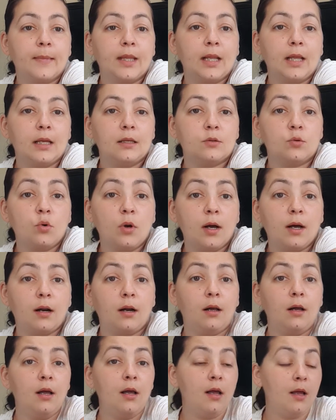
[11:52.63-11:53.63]
as
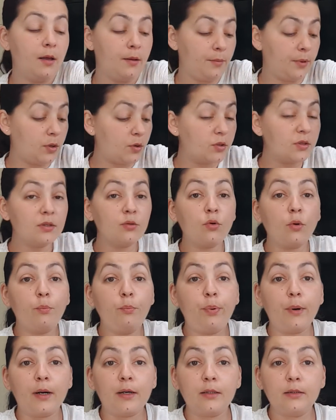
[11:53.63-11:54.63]
well, because it will
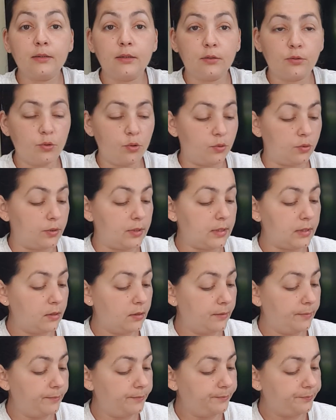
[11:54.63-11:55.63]
burn the roots.
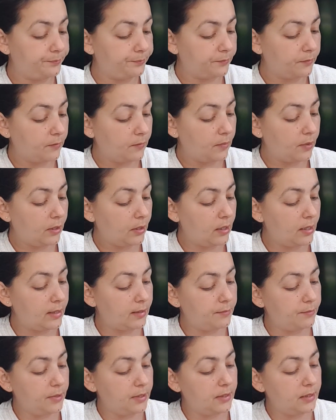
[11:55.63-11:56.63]

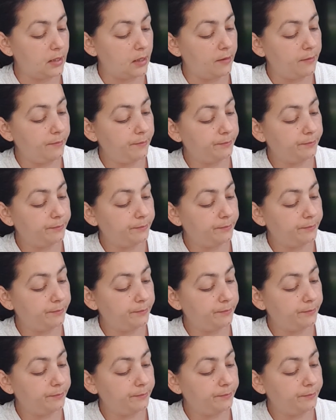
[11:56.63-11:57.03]
Let me see.